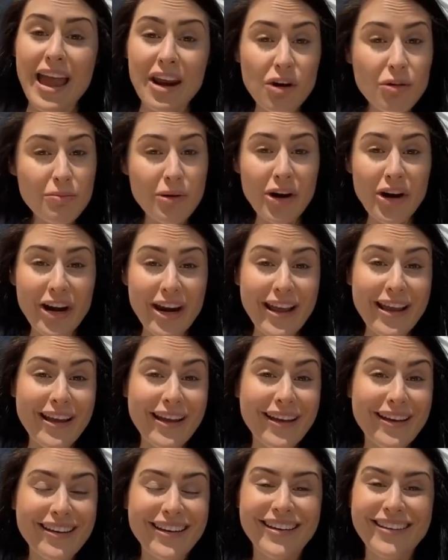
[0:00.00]
I don't
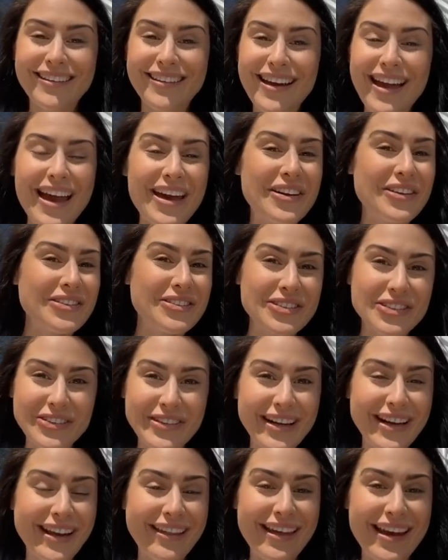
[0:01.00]
party, I don't do
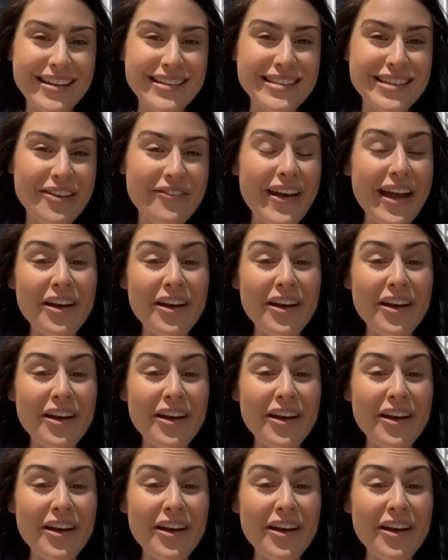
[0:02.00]
any of that stuff.